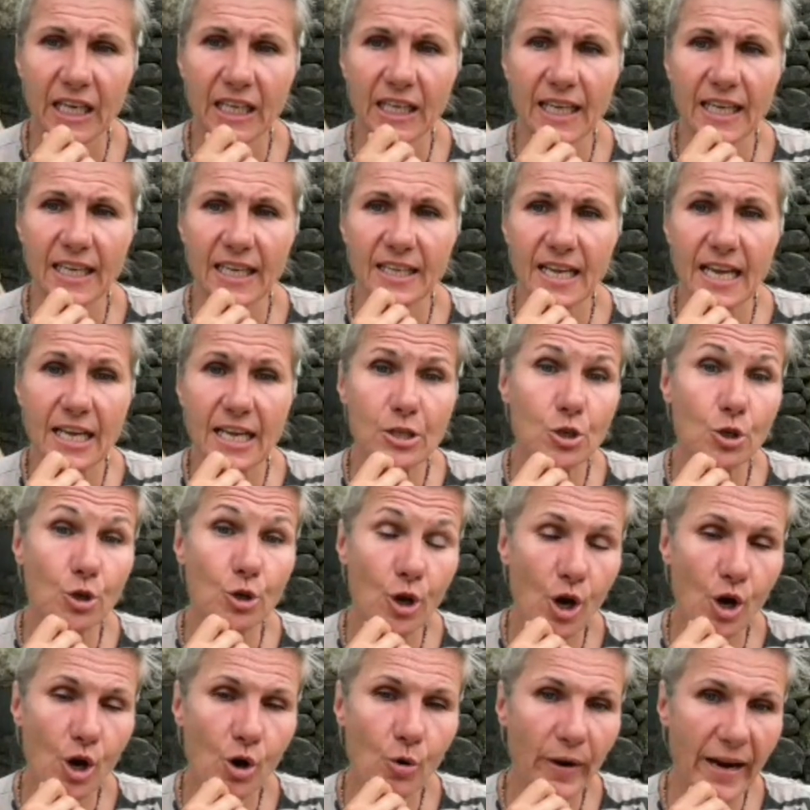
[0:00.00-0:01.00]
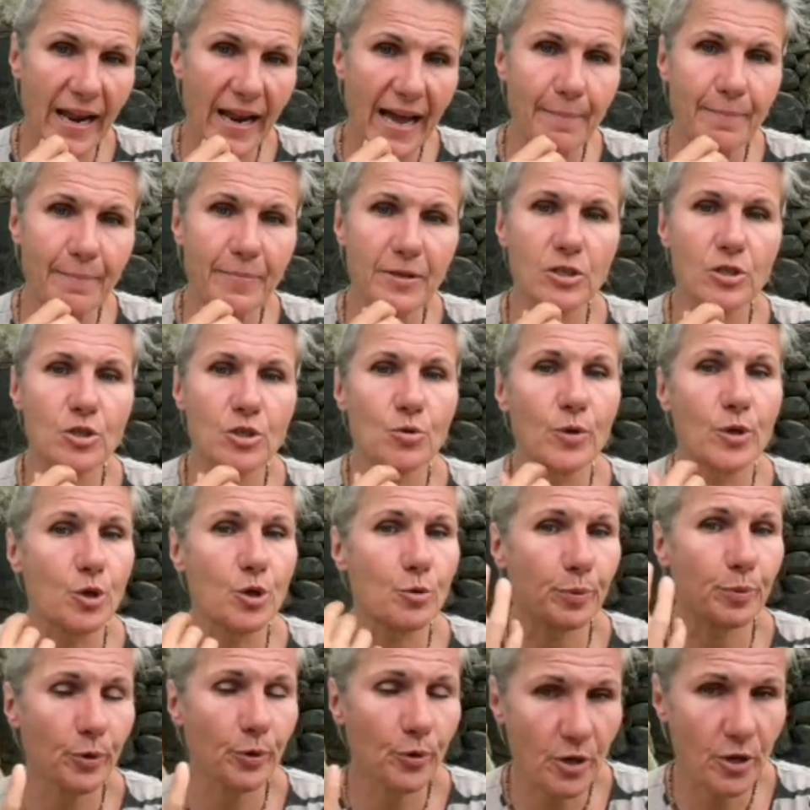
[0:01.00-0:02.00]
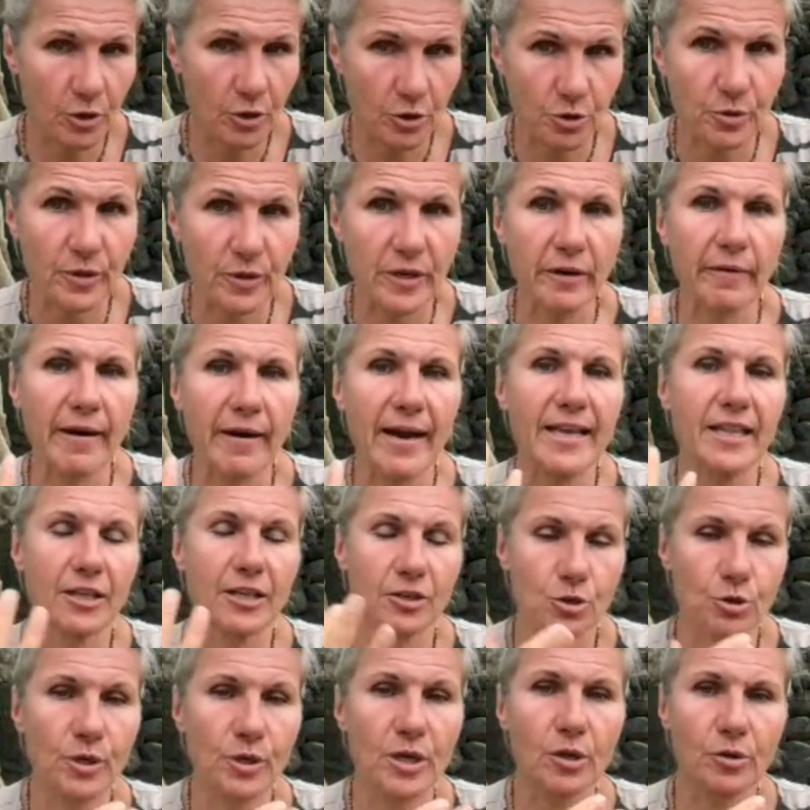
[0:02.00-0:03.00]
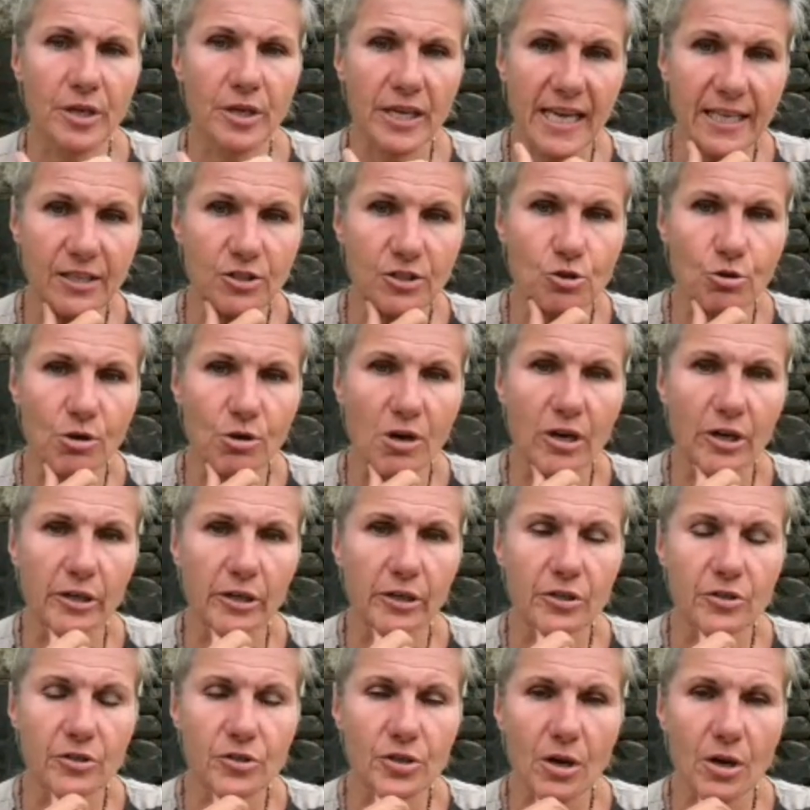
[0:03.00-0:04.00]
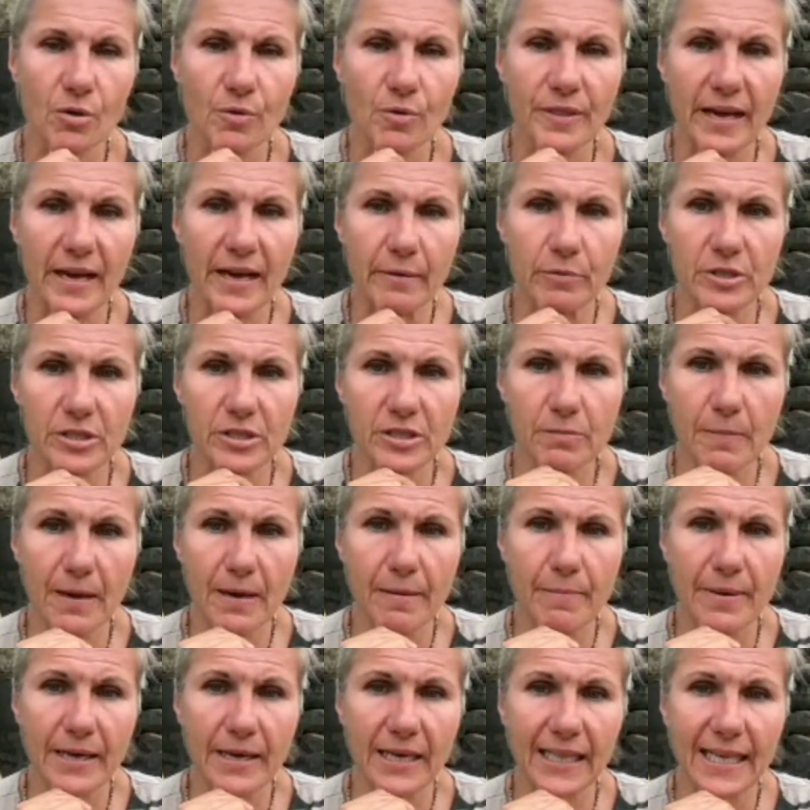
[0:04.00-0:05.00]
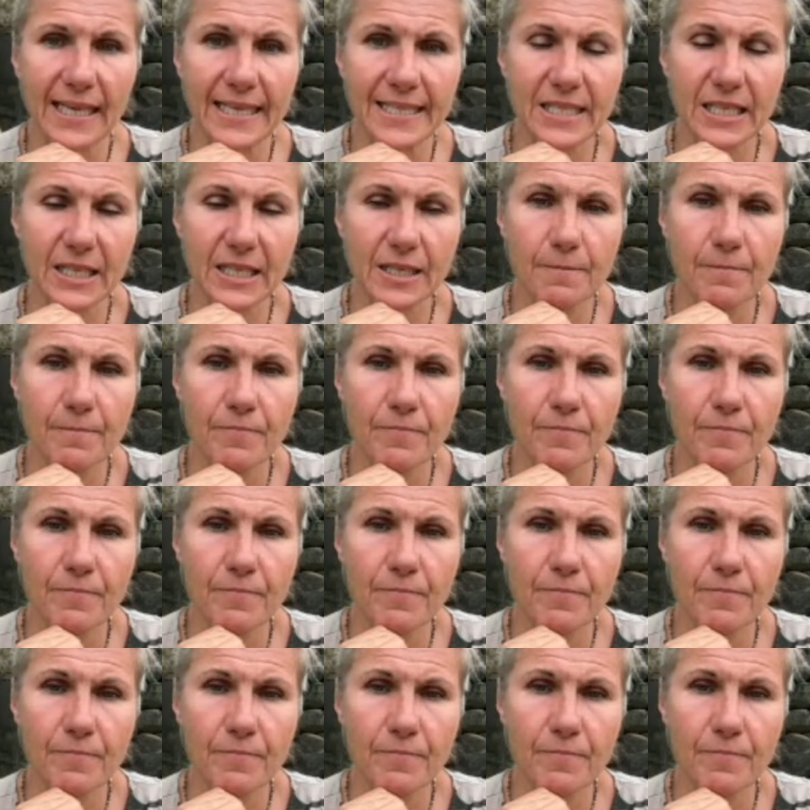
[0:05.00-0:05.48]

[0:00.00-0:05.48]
And as you know, what happens when you prune a tree, right? The tree only gets stronger. So that was my big lesson.